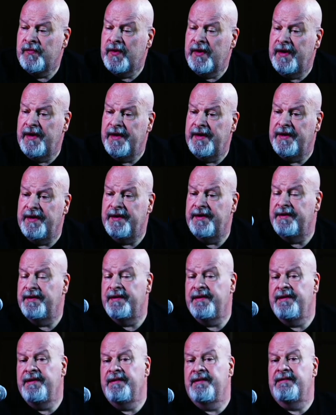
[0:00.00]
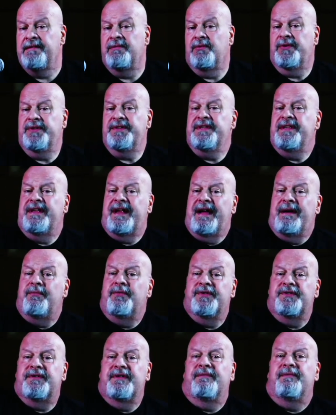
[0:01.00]
And it wasn't that I was
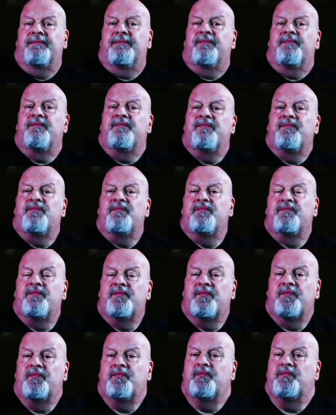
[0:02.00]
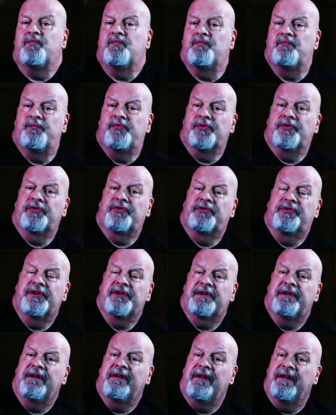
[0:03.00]

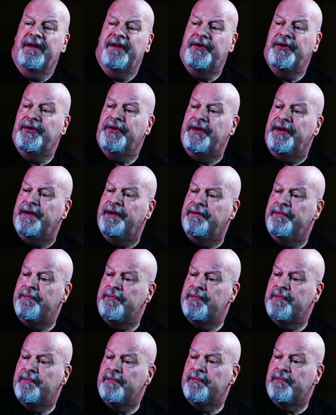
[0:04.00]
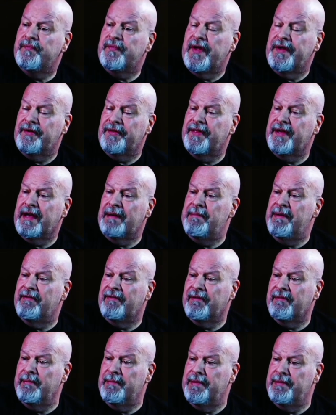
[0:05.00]
particularly good. I don't think I've ever
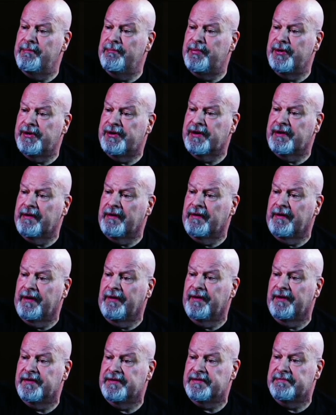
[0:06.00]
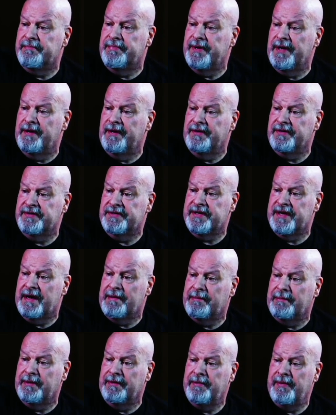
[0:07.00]
been particularly good as a
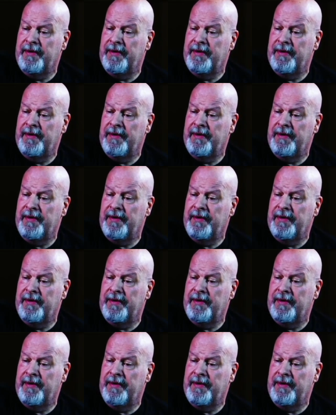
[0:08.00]
chaplain,